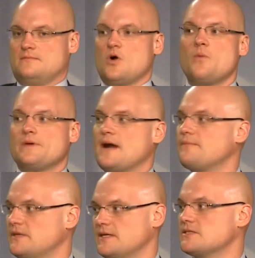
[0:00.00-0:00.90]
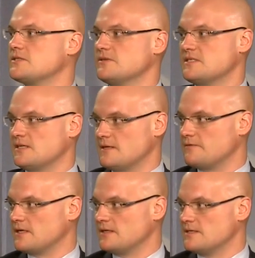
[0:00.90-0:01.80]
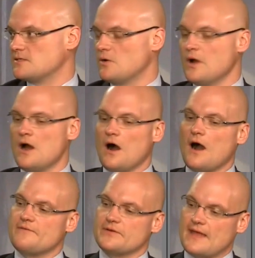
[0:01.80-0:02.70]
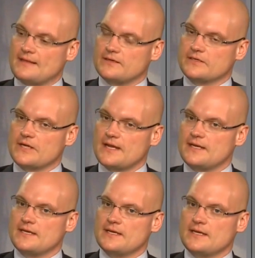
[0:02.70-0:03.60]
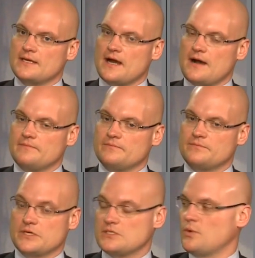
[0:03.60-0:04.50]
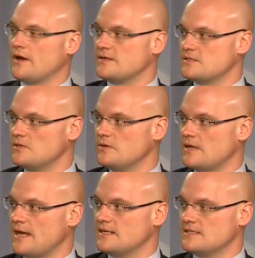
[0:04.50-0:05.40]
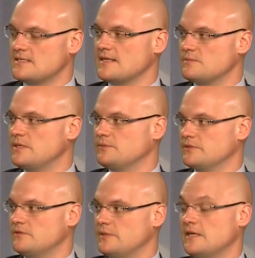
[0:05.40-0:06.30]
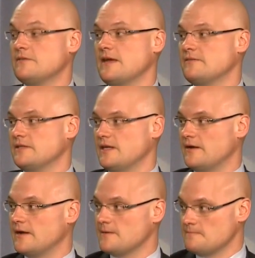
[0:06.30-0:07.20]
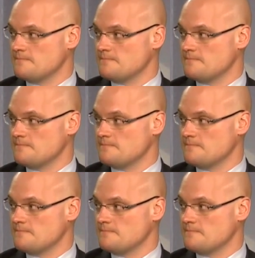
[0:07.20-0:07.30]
open up the industry significantly. So offering that little credit brings awareness to it, and it incents people to be innovative in the area.